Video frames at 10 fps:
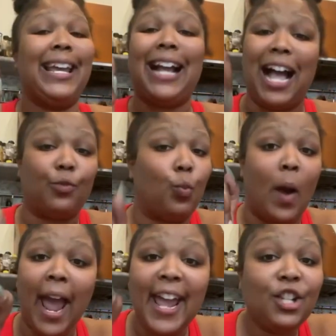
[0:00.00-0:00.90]
It got
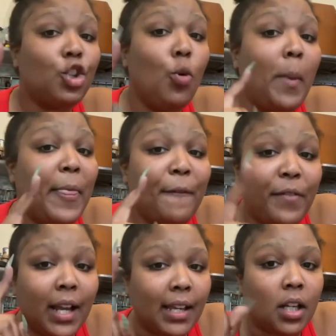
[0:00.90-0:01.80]
way too
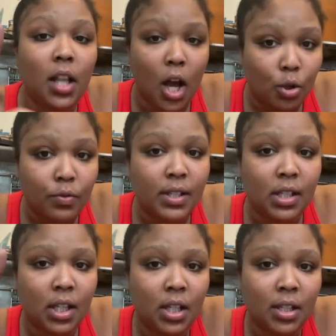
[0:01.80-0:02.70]
motherfucking
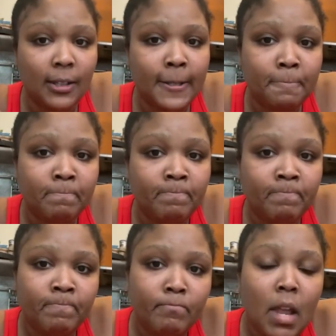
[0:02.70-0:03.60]
close.
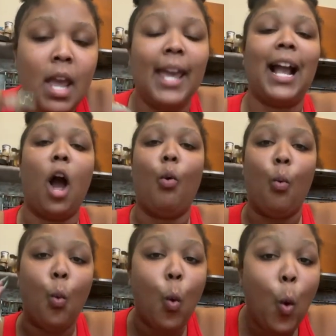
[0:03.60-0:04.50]
It got